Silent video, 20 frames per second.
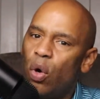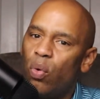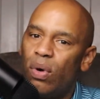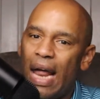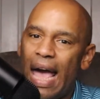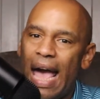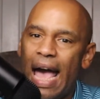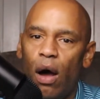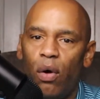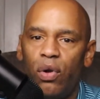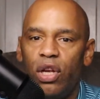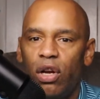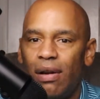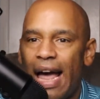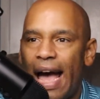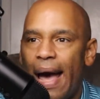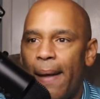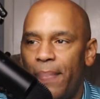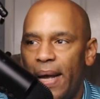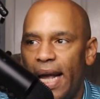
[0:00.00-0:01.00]
So now you're
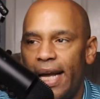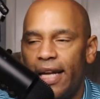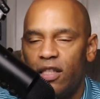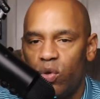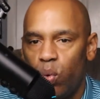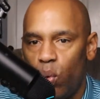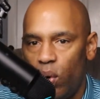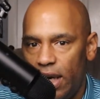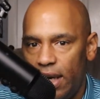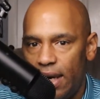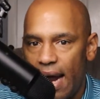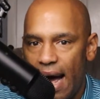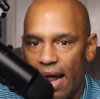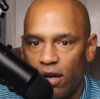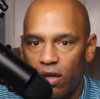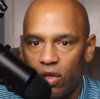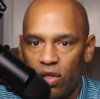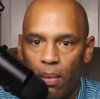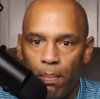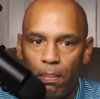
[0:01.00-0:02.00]
not paying
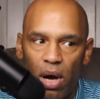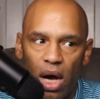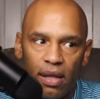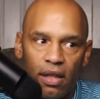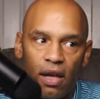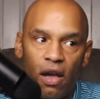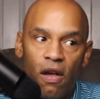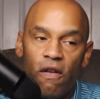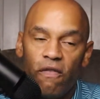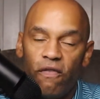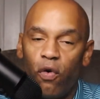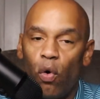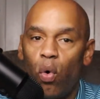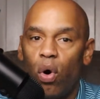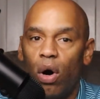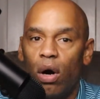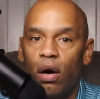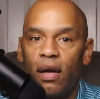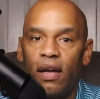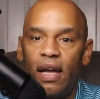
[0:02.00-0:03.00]
$20 a month
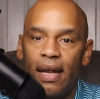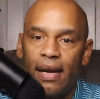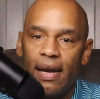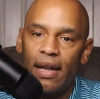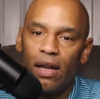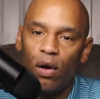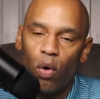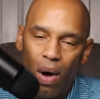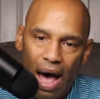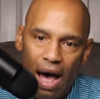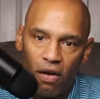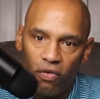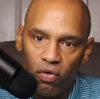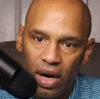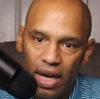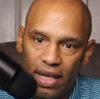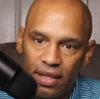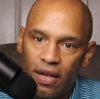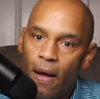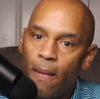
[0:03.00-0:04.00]
for Canelo
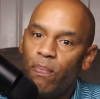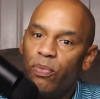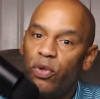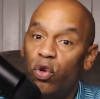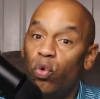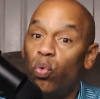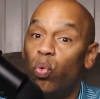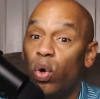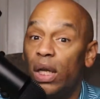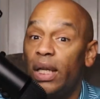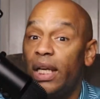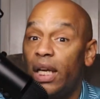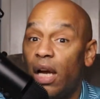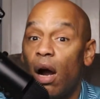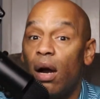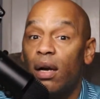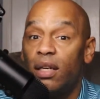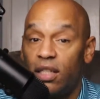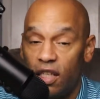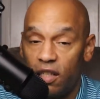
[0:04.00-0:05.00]
Alvarez. You really
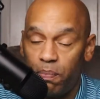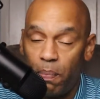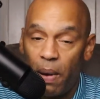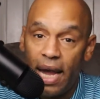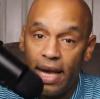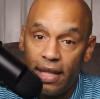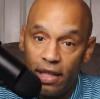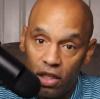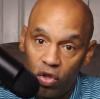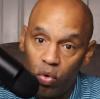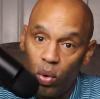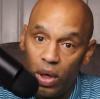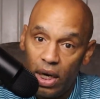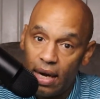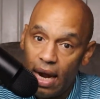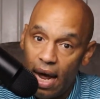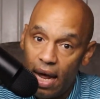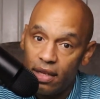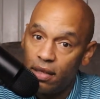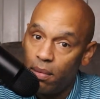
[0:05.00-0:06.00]
are just paying the
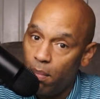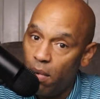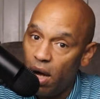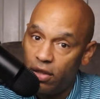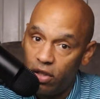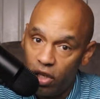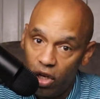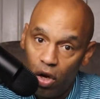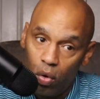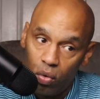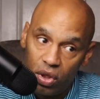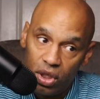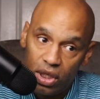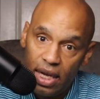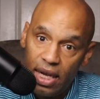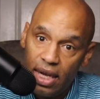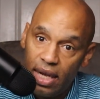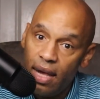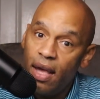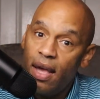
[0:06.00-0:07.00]
$20 a month to go
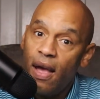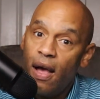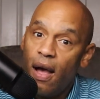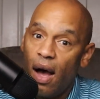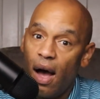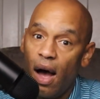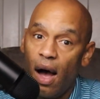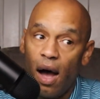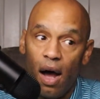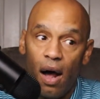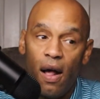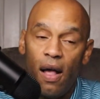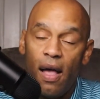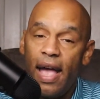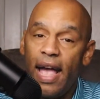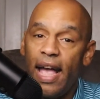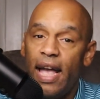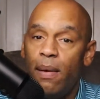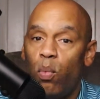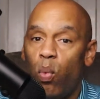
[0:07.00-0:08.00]
see
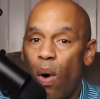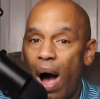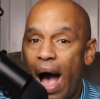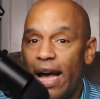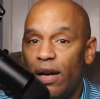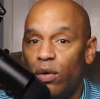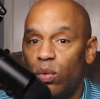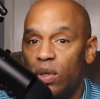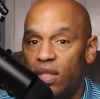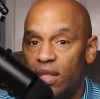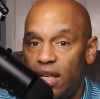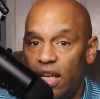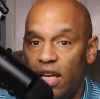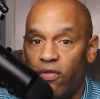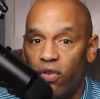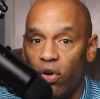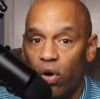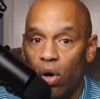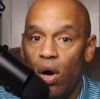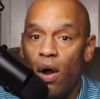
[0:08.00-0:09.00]
a wide
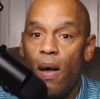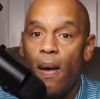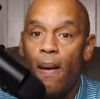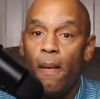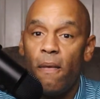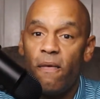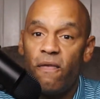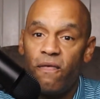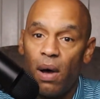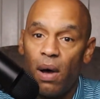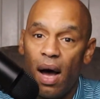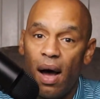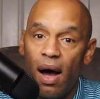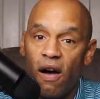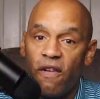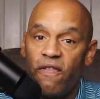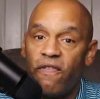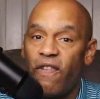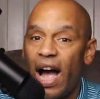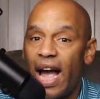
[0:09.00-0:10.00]
receiver
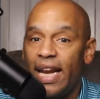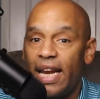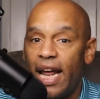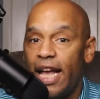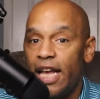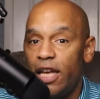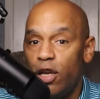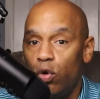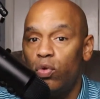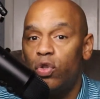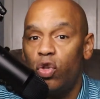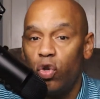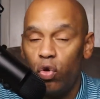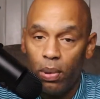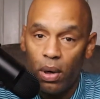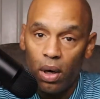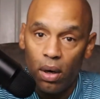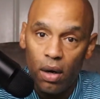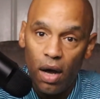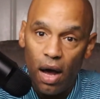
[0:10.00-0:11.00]
fight a
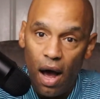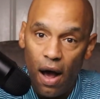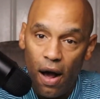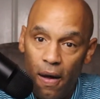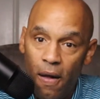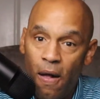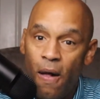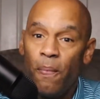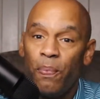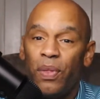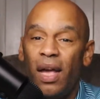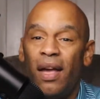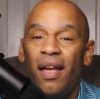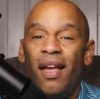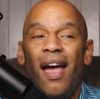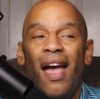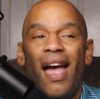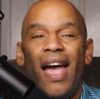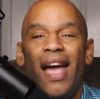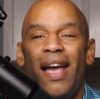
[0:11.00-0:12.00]

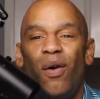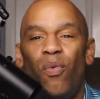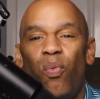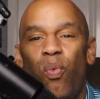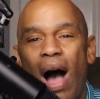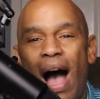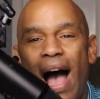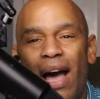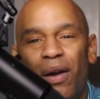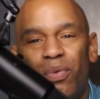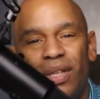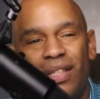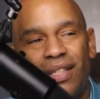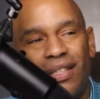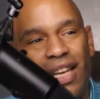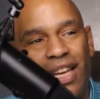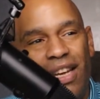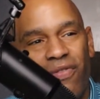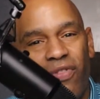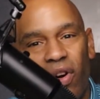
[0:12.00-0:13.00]
YouTuber, a wide
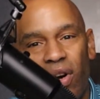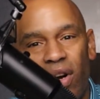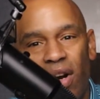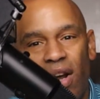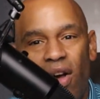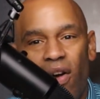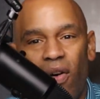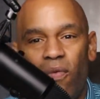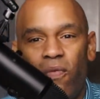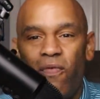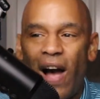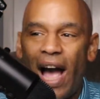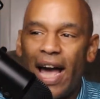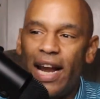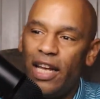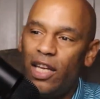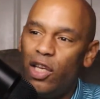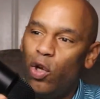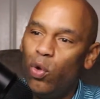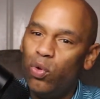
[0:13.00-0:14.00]
receiver
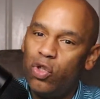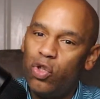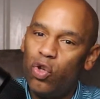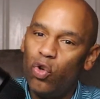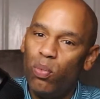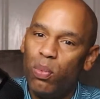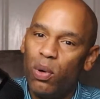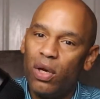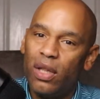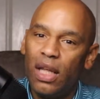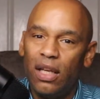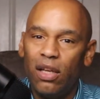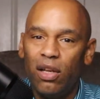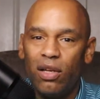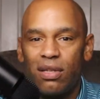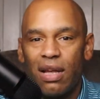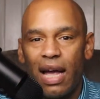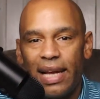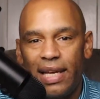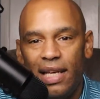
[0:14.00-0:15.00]
fight a YouTuber that
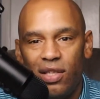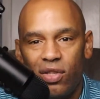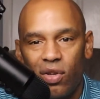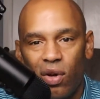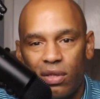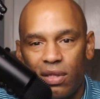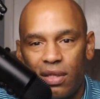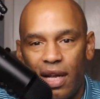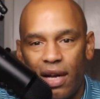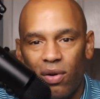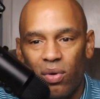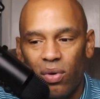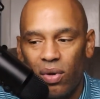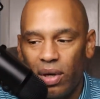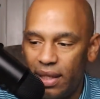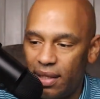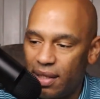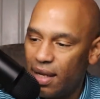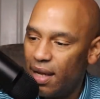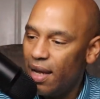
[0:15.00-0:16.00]
looks like he's on
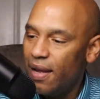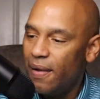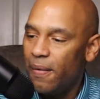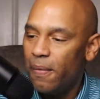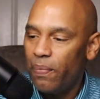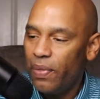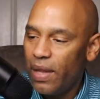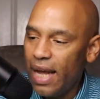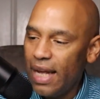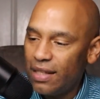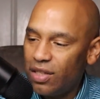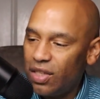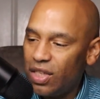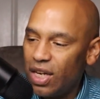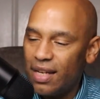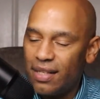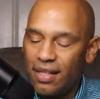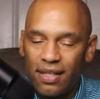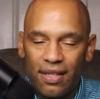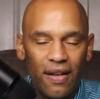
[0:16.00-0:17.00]
steroids. It's
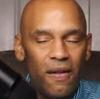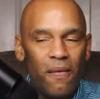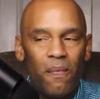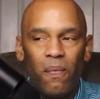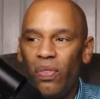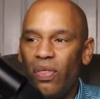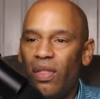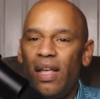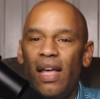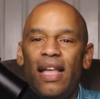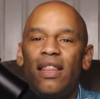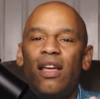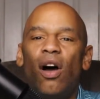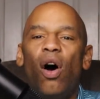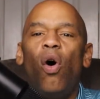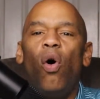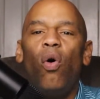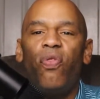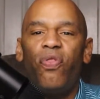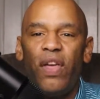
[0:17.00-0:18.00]
just, the
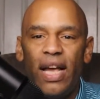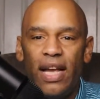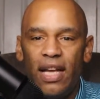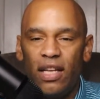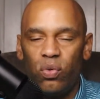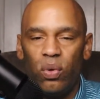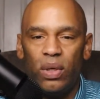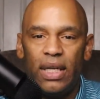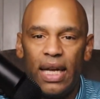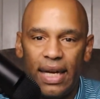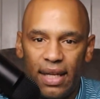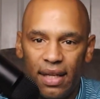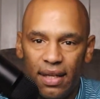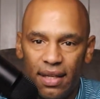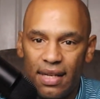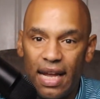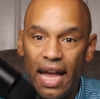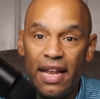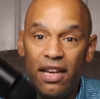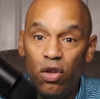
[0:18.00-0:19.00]
whole thing is
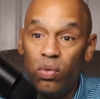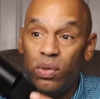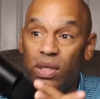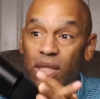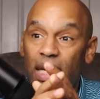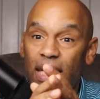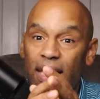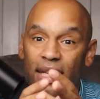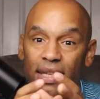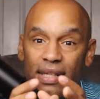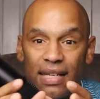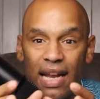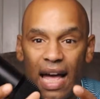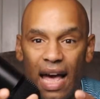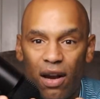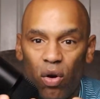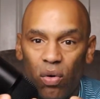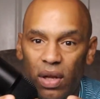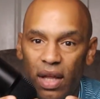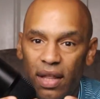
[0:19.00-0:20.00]
ridiculous. And you see this,
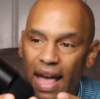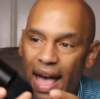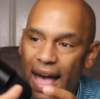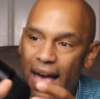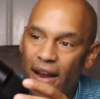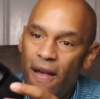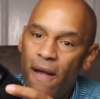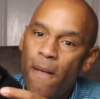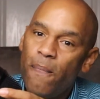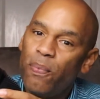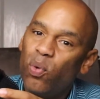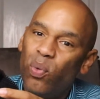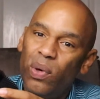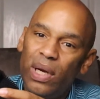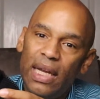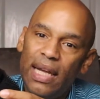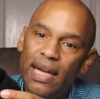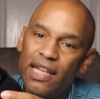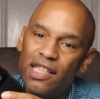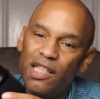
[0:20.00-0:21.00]
not only that,
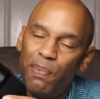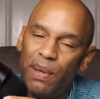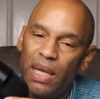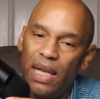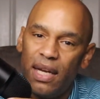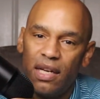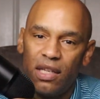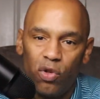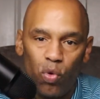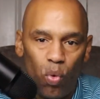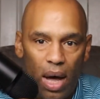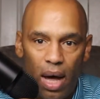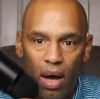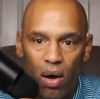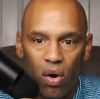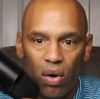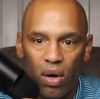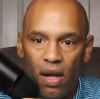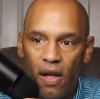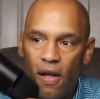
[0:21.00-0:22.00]
with ESPN as
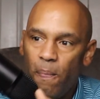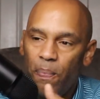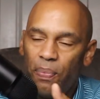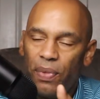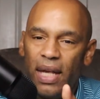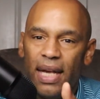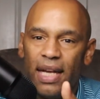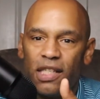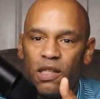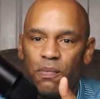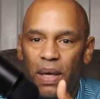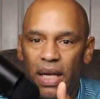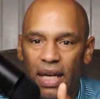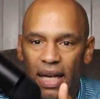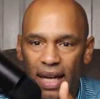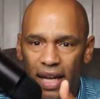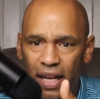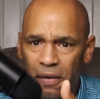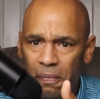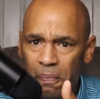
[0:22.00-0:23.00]
well.
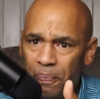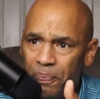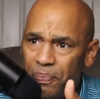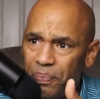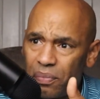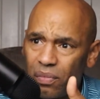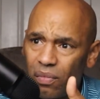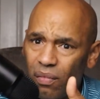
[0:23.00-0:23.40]
ESPN,